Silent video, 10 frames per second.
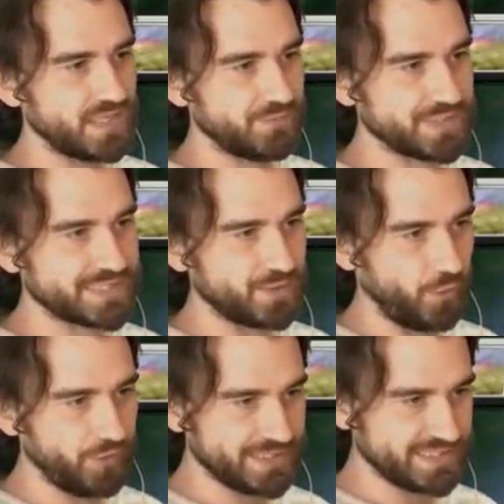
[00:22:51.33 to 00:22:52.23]

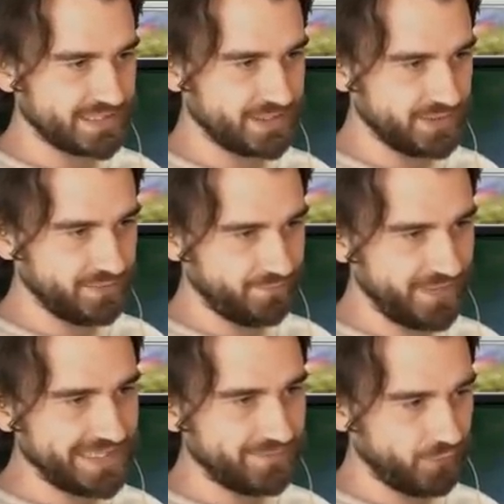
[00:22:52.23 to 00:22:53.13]
Resorius, he could
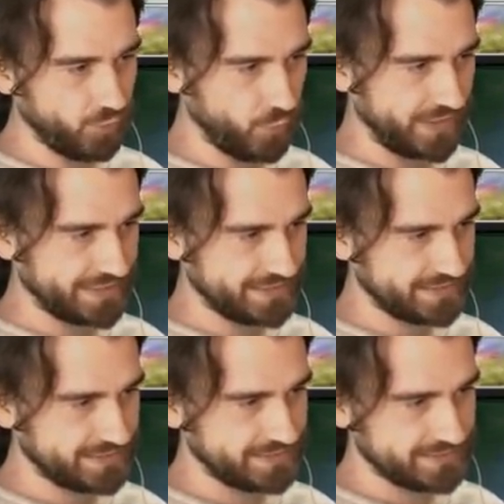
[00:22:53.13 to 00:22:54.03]
Field the Ruin.
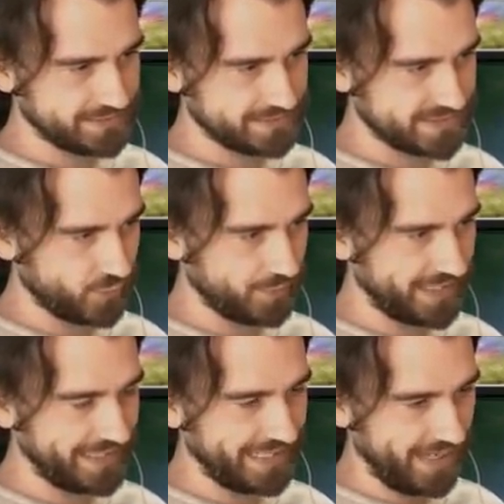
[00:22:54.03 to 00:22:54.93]
Storm a
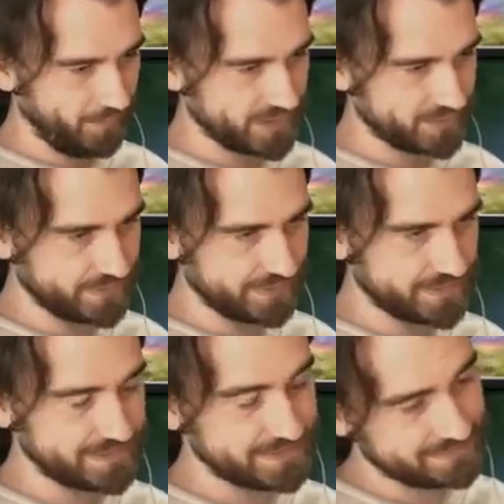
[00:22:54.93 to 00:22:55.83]
Laboratory. I
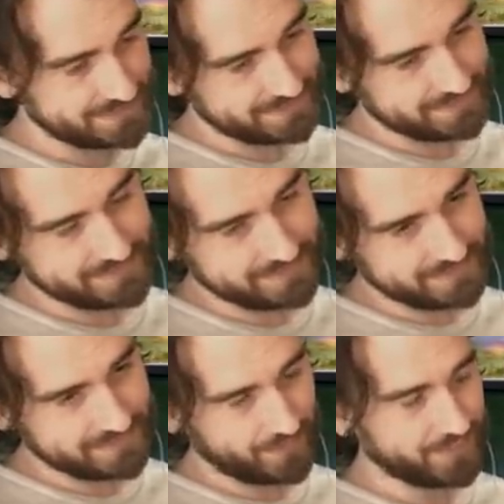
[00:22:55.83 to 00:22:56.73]

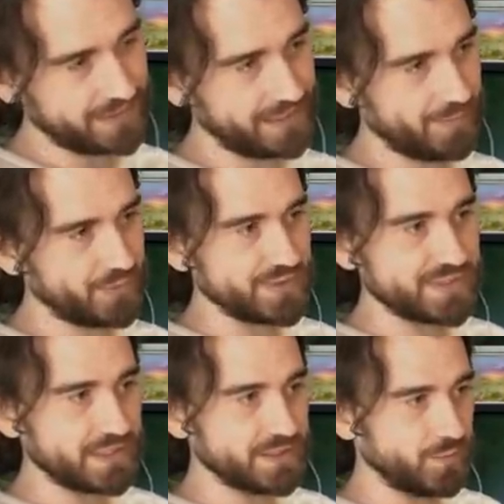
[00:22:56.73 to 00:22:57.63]
don't think the Laboratory is
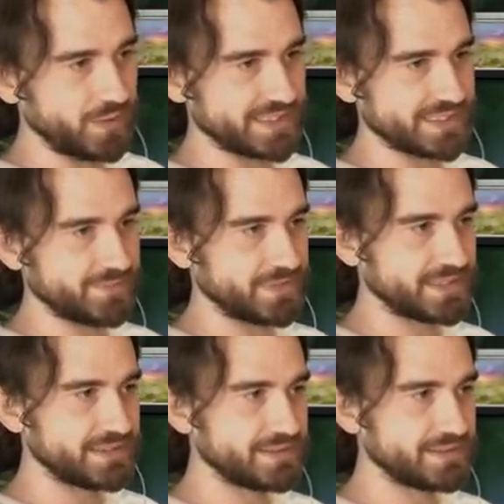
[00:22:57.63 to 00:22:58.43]
gonna do much against him, but...